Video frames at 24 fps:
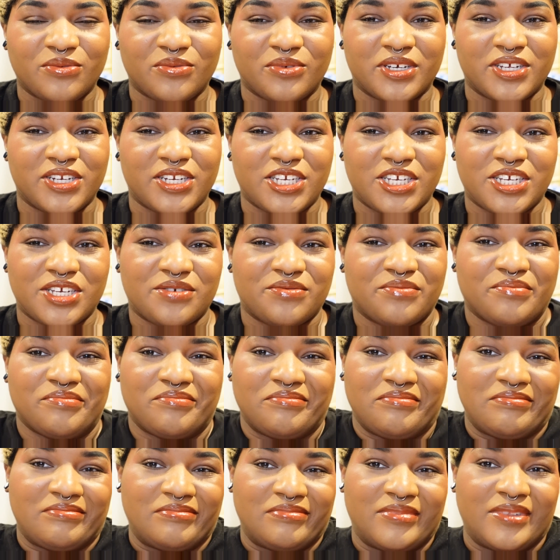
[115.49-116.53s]
which
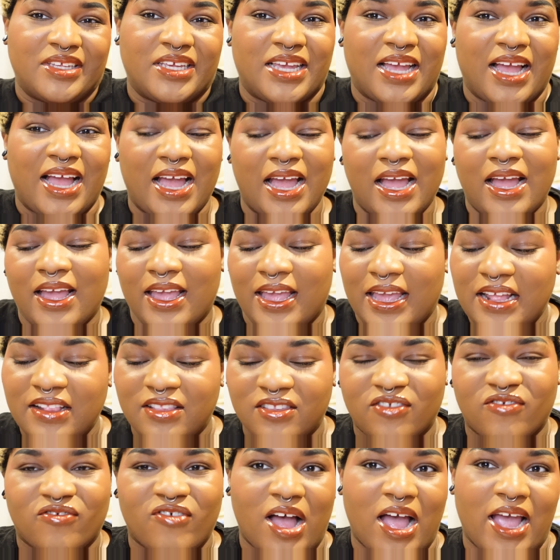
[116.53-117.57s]

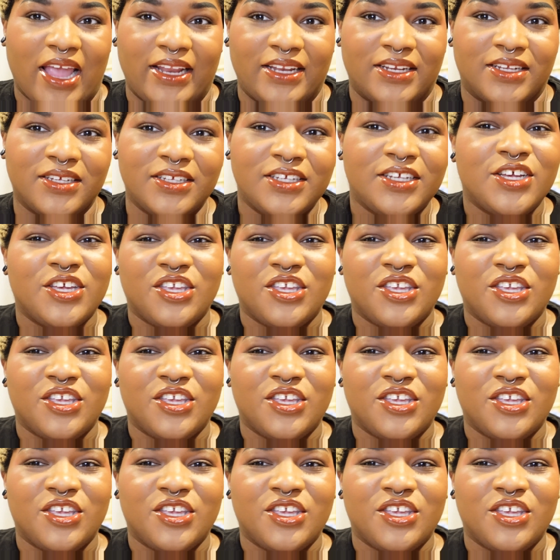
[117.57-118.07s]
it's fine.